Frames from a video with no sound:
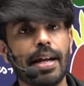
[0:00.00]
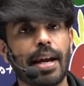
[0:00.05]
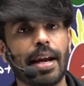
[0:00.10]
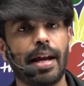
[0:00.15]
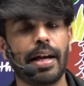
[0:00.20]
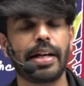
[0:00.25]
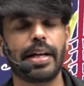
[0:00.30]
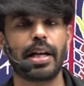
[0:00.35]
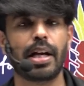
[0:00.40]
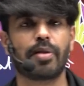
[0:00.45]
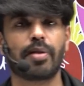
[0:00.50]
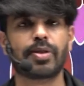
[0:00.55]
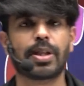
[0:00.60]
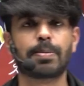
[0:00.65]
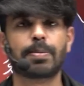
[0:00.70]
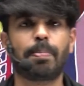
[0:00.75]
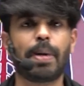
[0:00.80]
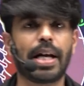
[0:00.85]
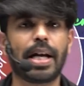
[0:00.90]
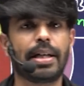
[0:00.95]
lining of the
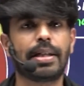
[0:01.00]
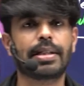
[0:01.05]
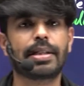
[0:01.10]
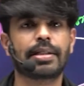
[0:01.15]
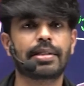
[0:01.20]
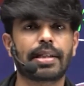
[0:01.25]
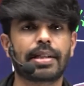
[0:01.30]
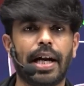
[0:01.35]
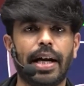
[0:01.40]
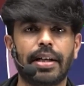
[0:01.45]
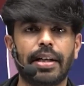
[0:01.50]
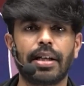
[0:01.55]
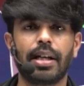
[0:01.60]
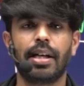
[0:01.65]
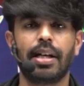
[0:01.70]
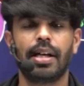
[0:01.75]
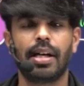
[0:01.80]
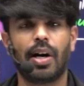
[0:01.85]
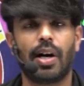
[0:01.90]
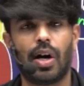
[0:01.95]
small intestine
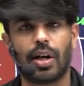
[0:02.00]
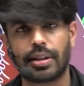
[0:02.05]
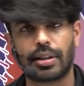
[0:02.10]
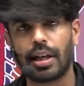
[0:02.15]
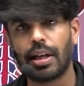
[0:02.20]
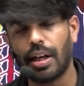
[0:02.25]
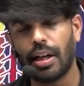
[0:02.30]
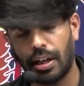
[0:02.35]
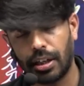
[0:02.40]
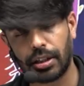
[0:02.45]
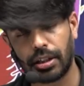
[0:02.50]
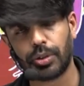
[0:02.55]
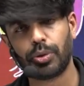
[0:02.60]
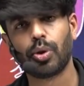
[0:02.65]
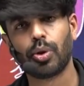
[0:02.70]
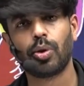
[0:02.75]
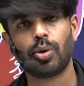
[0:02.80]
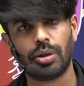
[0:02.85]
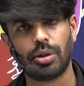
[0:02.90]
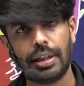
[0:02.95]
or the, you
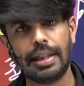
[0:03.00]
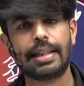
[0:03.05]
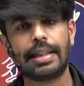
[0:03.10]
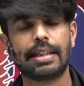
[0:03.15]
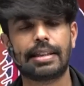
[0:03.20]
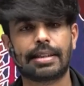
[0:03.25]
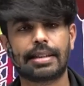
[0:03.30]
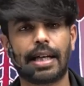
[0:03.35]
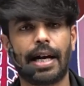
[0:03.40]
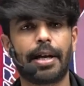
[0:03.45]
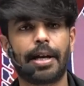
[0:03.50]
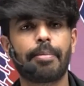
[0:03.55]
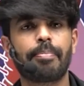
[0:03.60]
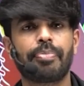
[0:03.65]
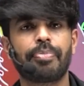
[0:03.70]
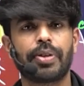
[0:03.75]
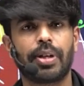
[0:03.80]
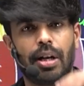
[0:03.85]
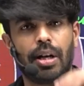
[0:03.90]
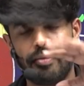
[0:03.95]
know, intestine,
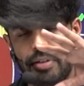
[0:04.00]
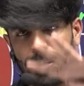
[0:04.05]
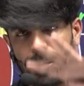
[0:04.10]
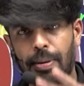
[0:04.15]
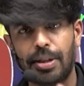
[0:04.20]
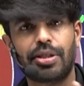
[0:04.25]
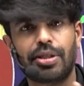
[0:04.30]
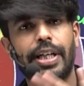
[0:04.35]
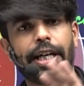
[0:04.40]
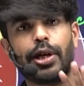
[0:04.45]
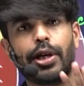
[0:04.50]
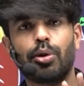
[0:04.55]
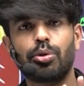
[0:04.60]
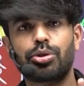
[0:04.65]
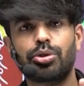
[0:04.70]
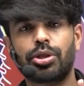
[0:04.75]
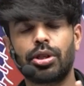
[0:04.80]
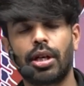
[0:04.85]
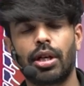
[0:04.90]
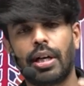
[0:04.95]
very much
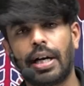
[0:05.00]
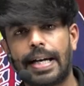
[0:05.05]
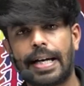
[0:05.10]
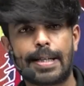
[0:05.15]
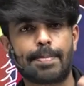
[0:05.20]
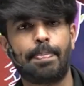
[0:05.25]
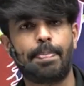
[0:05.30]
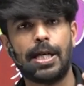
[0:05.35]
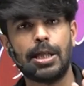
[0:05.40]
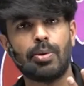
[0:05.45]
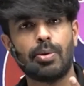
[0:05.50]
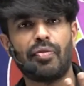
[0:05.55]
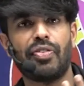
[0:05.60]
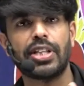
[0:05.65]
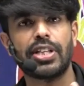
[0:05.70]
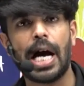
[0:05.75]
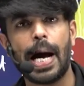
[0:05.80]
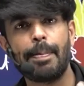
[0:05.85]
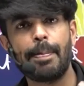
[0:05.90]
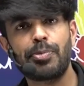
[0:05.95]
reduced, responsible for
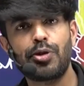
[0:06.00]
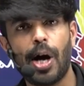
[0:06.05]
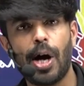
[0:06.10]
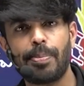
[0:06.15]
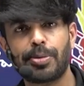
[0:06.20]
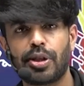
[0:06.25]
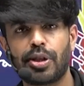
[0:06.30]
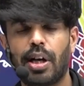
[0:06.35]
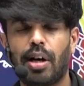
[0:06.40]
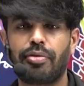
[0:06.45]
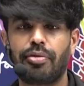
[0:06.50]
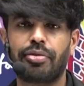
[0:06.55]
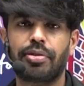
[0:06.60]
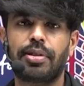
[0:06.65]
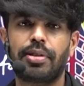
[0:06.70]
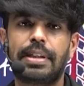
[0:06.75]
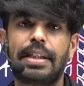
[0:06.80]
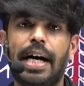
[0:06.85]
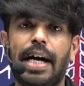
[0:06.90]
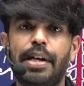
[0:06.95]
the absorption of
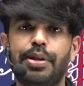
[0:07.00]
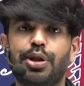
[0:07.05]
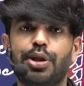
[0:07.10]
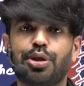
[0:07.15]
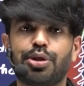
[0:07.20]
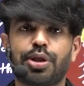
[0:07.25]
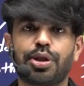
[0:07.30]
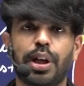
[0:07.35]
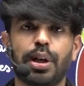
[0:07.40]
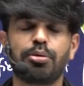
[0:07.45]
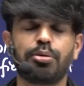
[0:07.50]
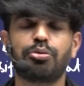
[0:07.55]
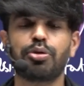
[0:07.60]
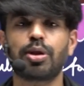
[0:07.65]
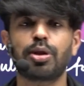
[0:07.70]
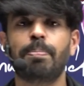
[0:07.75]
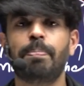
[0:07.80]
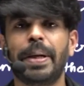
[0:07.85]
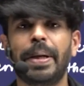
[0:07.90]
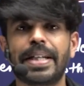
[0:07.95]
digested
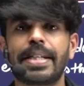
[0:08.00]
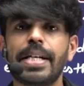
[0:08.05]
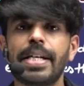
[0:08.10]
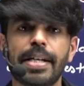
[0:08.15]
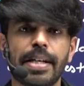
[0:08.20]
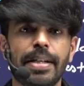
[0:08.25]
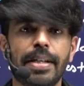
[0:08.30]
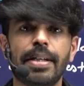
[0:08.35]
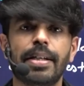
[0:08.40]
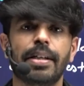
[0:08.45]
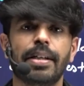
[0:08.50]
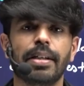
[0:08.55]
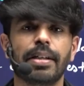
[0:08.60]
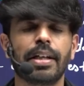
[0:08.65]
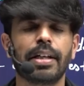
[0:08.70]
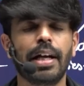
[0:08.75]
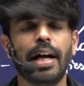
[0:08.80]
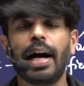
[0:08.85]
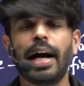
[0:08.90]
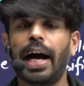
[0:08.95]
food material,
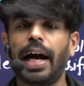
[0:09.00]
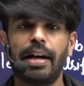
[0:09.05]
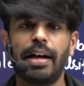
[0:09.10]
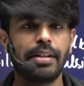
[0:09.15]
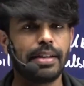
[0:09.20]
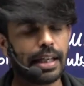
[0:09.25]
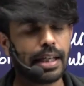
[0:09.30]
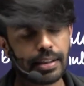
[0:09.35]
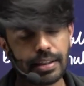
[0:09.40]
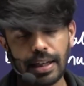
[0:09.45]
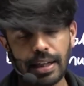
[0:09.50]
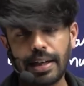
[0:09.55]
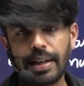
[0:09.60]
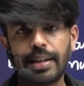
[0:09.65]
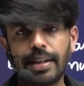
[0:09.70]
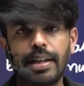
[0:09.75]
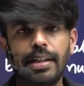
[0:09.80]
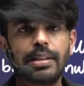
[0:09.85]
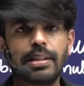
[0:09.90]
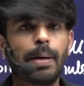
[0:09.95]
and that
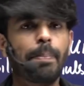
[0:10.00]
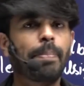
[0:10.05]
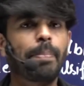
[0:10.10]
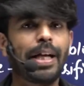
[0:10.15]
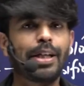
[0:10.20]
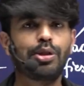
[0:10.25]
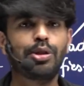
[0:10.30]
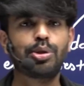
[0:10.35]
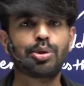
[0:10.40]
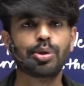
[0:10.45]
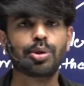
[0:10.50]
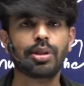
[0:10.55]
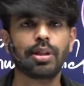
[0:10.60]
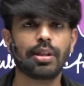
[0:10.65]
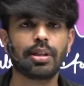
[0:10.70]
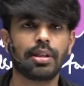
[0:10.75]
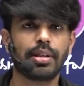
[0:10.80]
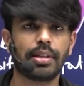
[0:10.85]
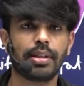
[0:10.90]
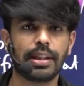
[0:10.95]
directly supplies to
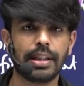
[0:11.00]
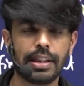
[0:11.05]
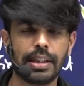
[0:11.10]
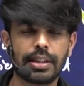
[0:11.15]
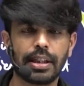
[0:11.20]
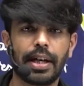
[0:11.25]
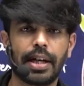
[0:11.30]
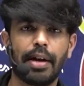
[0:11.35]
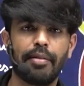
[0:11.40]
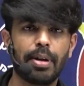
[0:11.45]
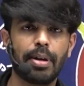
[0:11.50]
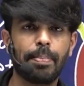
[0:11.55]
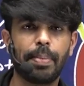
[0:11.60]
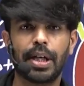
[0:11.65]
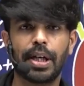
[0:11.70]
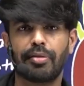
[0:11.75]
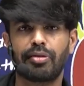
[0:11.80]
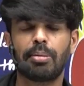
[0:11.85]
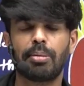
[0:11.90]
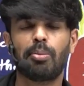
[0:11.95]
the each and every
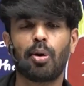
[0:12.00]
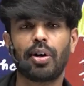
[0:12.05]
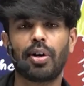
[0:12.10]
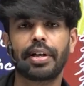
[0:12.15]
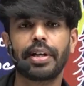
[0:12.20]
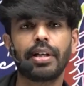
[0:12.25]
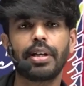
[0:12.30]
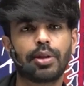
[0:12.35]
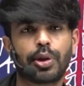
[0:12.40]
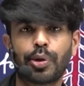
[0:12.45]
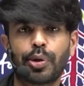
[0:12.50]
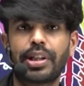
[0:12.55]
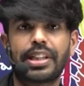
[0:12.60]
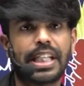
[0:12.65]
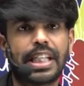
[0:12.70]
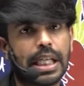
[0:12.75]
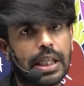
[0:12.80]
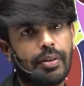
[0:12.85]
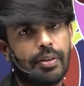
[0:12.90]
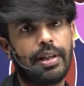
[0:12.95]
part of the body through the
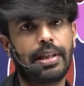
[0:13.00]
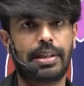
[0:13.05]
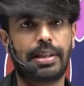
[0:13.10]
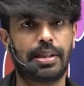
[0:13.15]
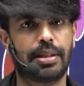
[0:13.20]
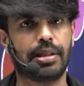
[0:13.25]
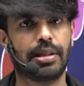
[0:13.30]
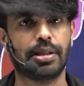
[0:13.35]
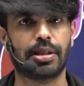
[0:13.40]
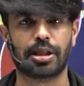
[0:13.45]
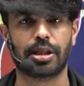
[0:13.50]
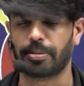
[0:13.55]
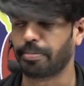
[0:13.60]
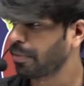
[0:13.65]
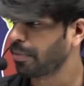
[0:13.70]
circulatory system.